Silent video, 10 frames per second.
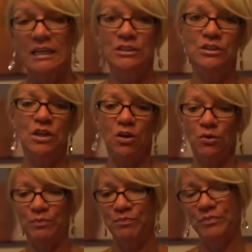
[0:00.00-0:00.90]

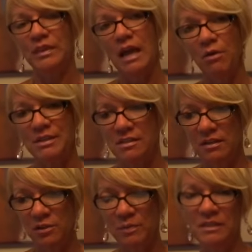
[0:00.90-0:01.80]
So now it's a
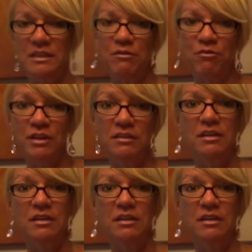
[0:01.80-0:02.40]
little bit different